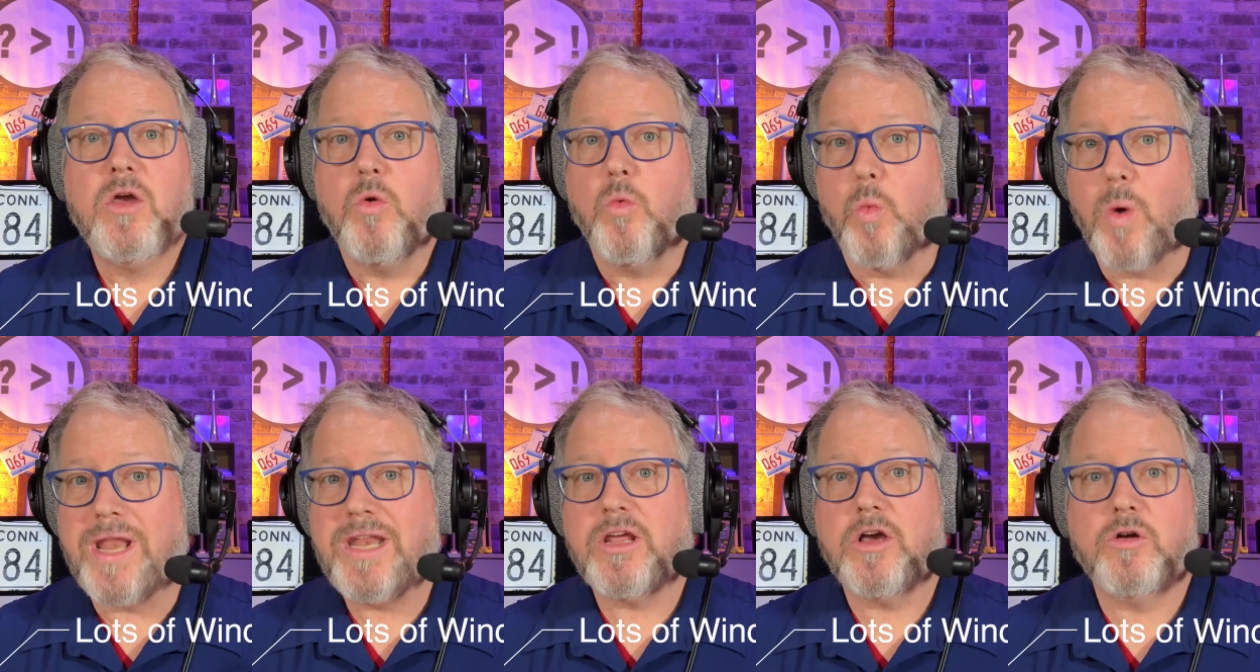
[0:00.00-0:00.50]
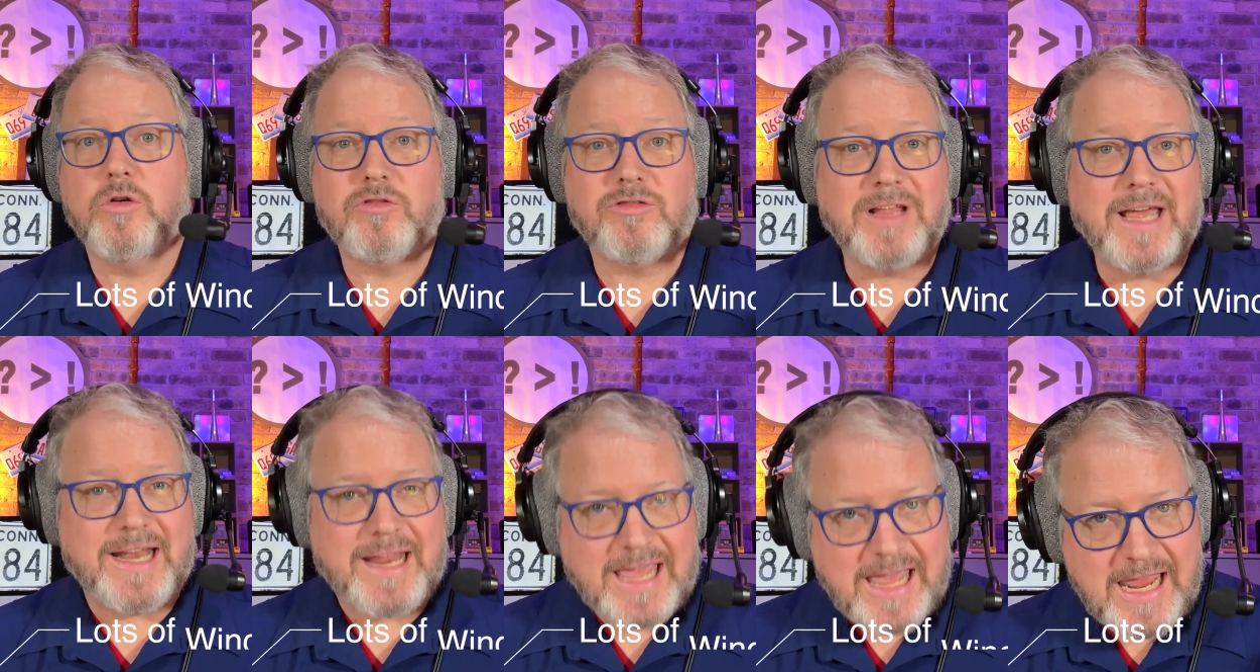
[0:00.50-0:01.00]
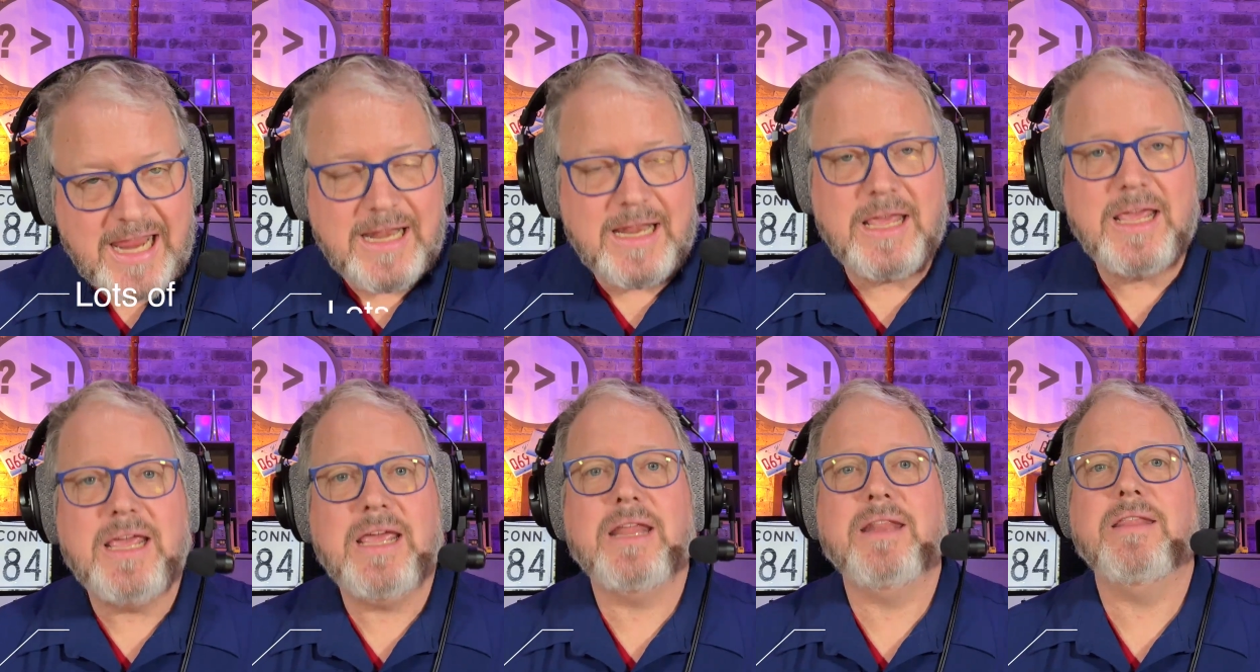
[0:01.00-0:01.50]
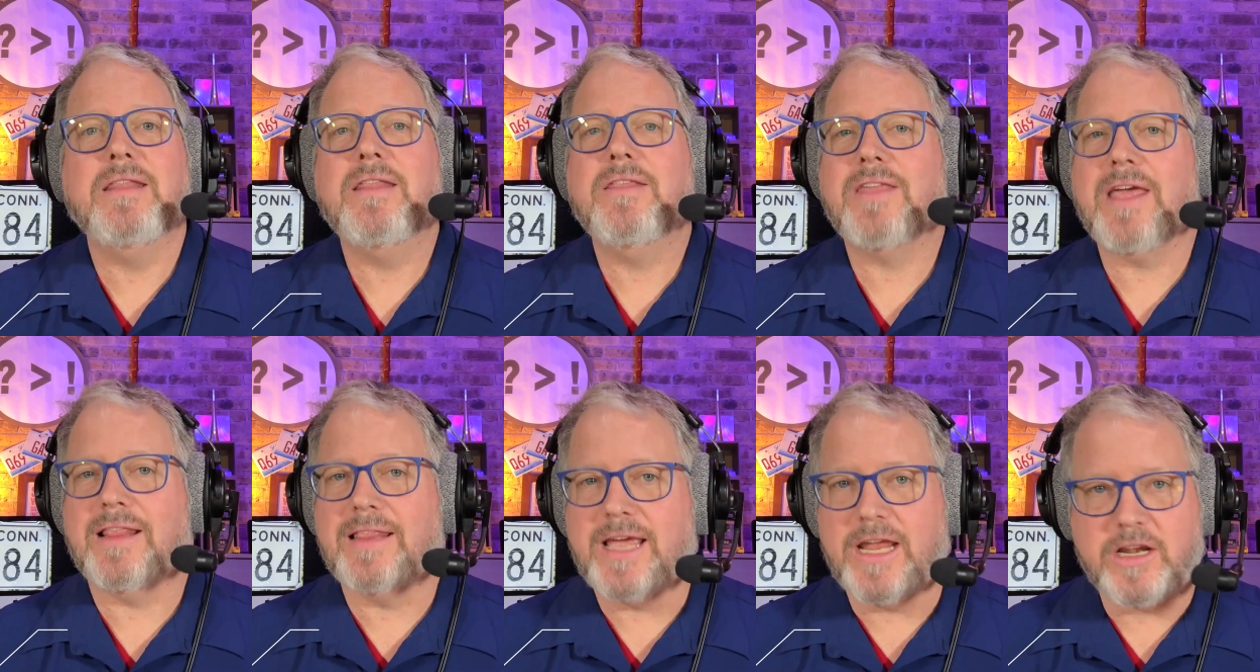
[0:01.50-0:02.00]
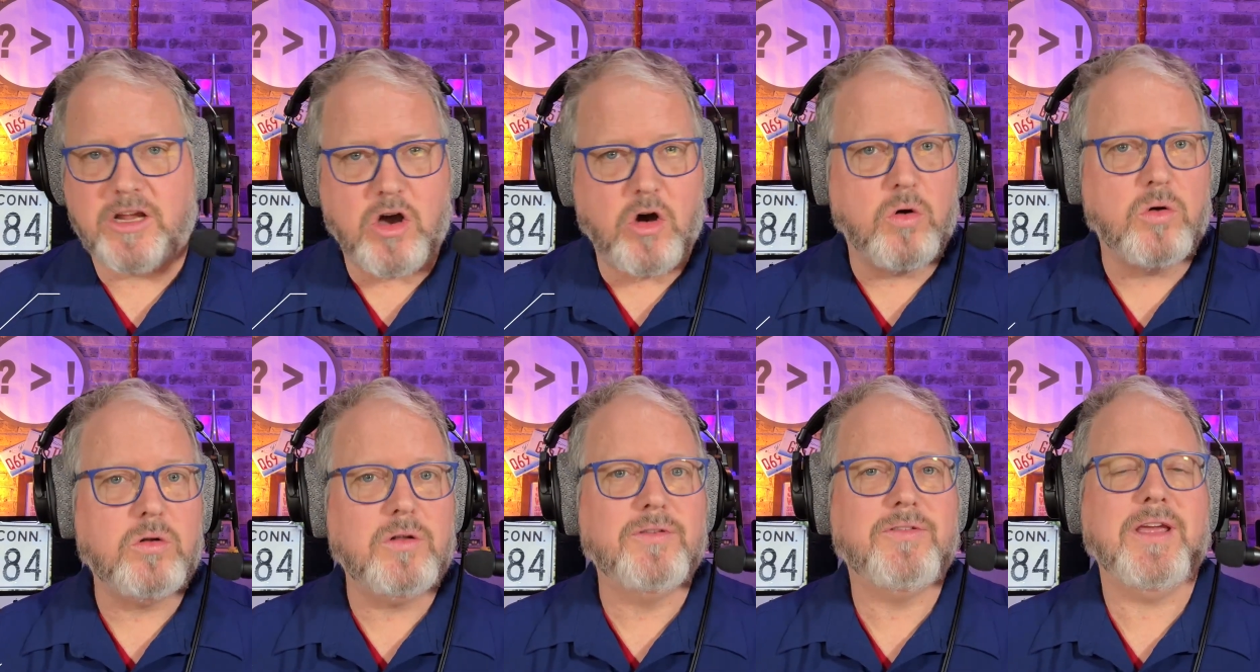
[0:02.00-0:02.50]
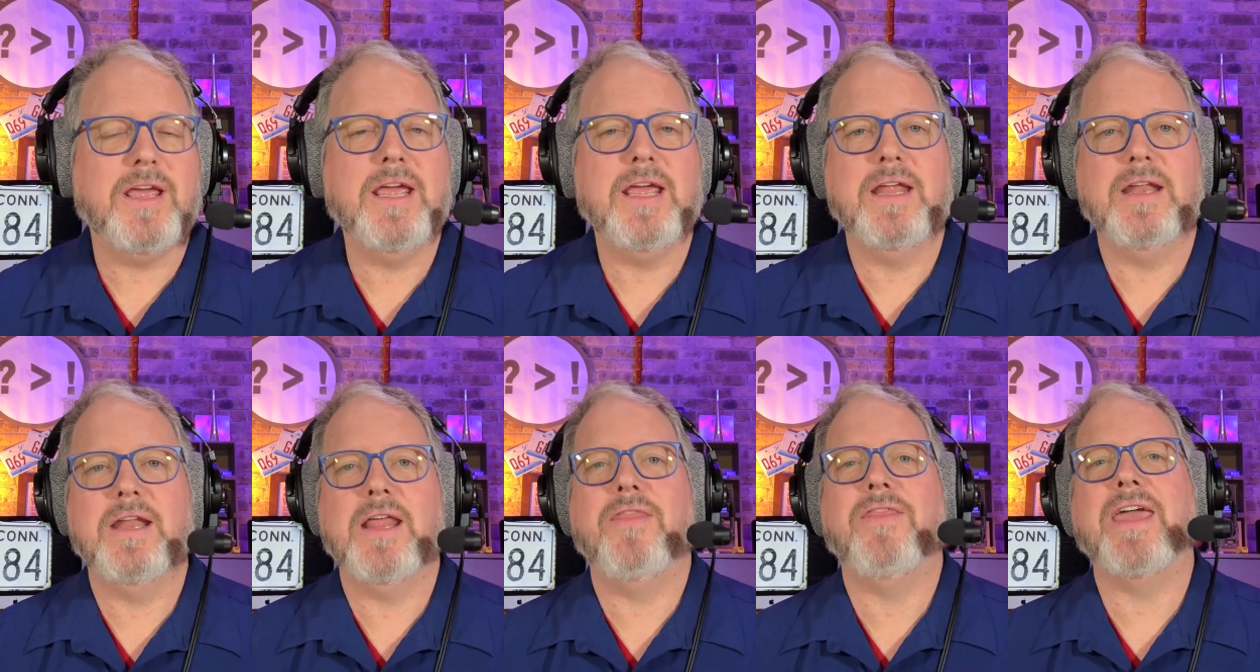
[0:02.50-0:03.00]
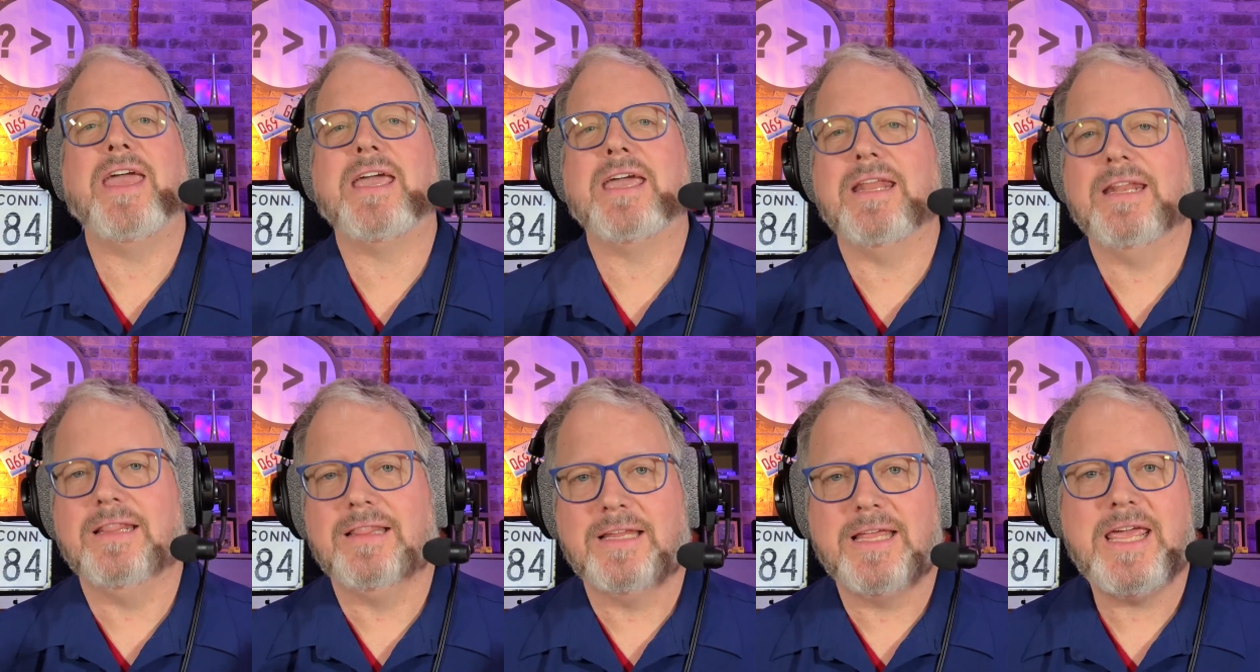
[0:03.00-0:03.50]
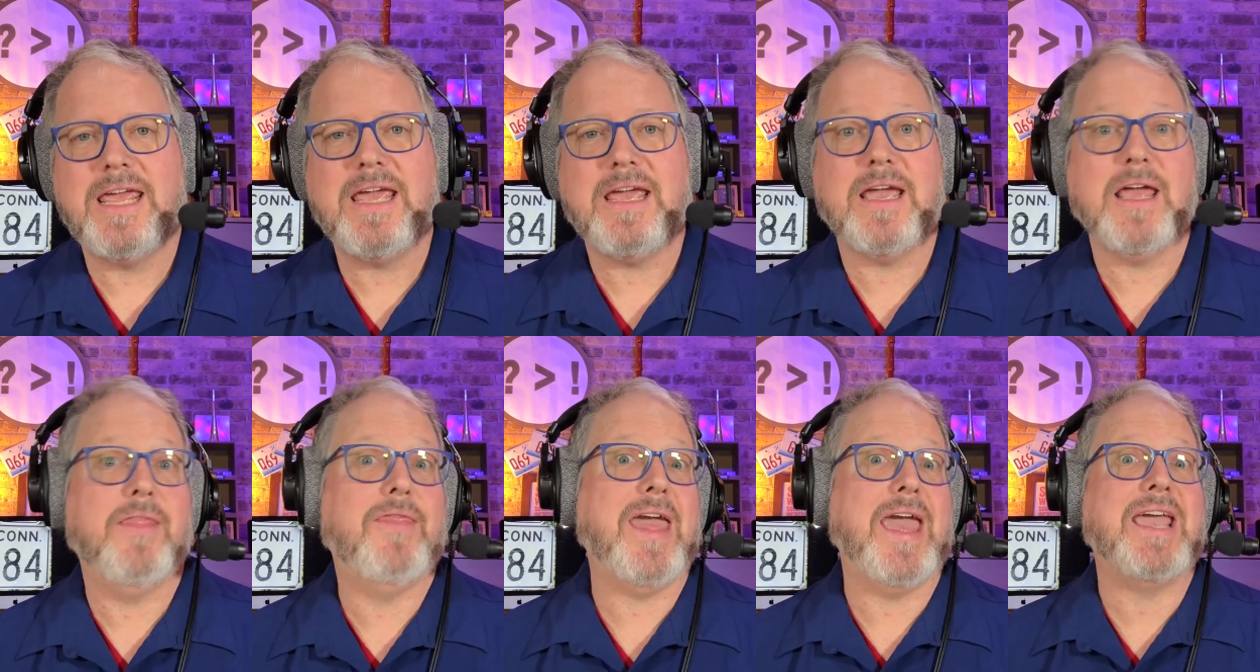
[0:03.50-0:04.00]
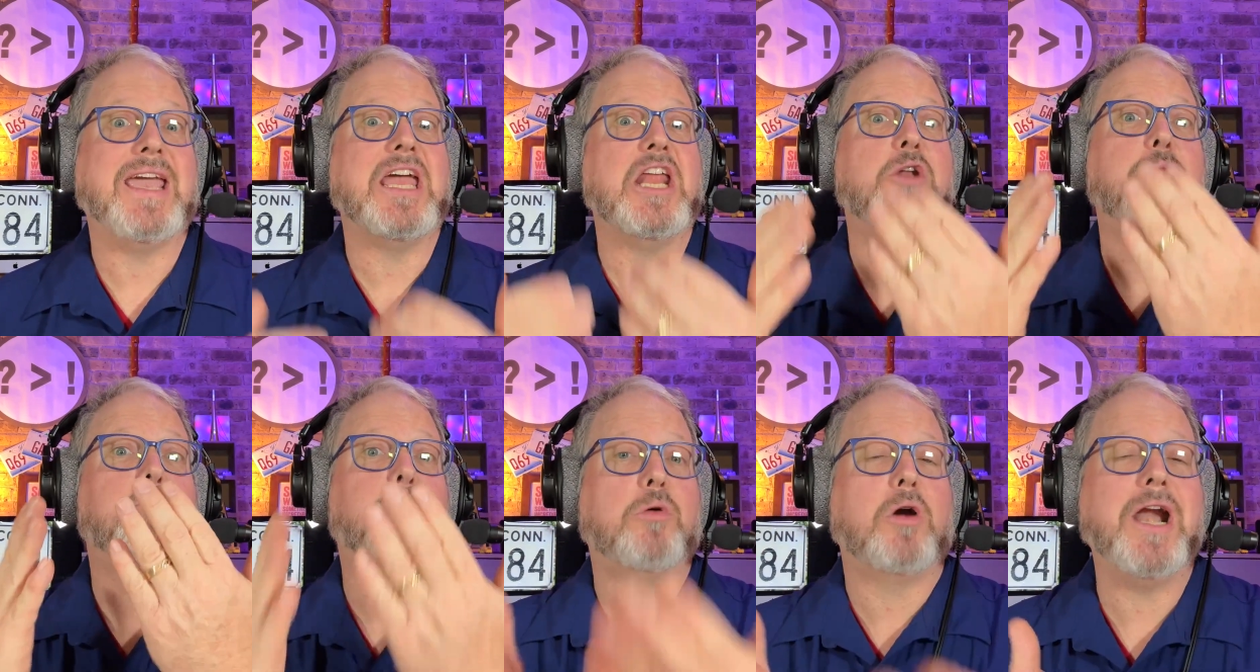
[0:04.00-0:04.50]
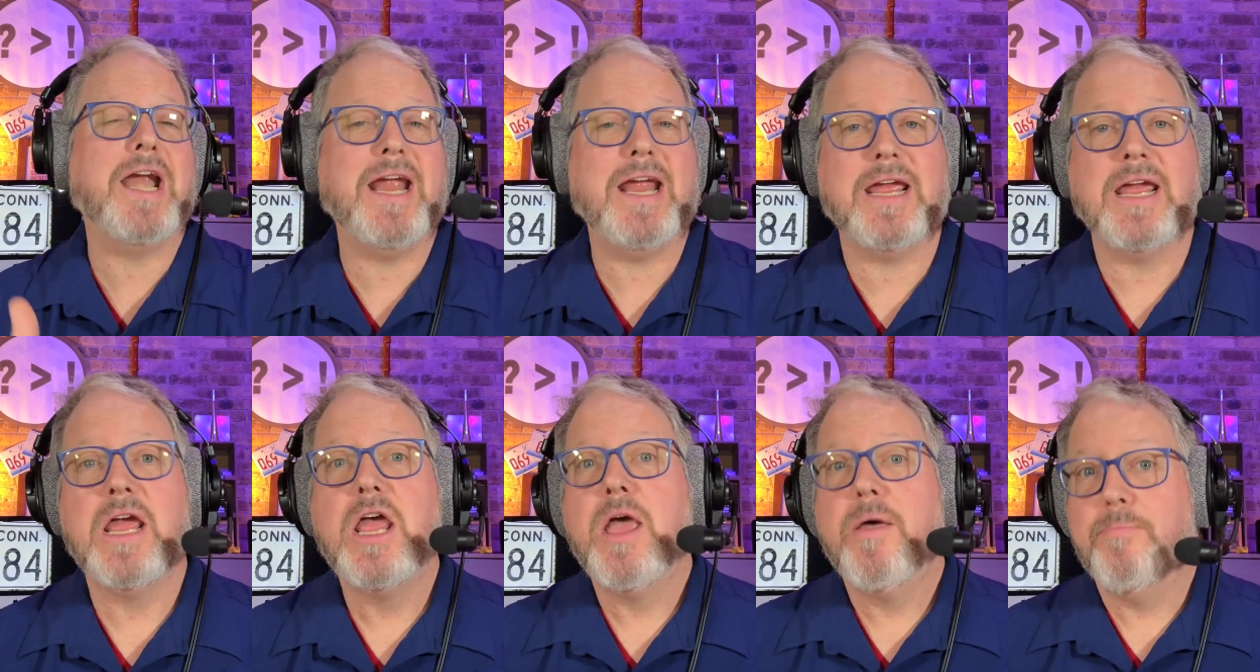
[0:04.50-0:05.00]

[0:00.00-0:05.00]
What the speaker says: Windows let heat in, they let cold in, they can leak, they can break,